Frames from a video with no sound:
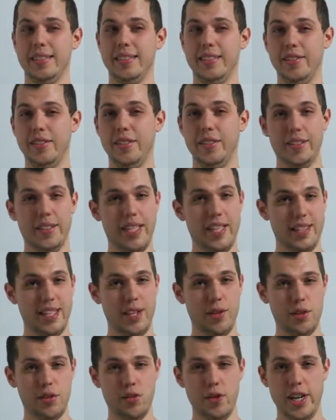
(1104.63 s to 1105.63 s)
And that
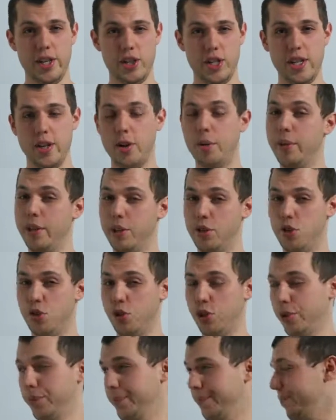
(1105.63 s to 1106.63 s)
sounds strange, I know, but it's
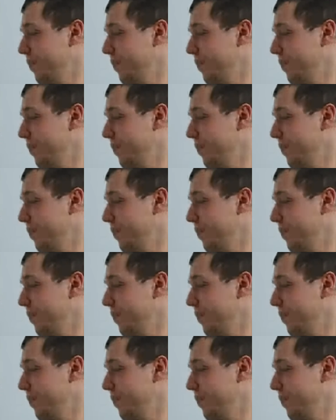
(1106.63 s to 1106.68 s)
true.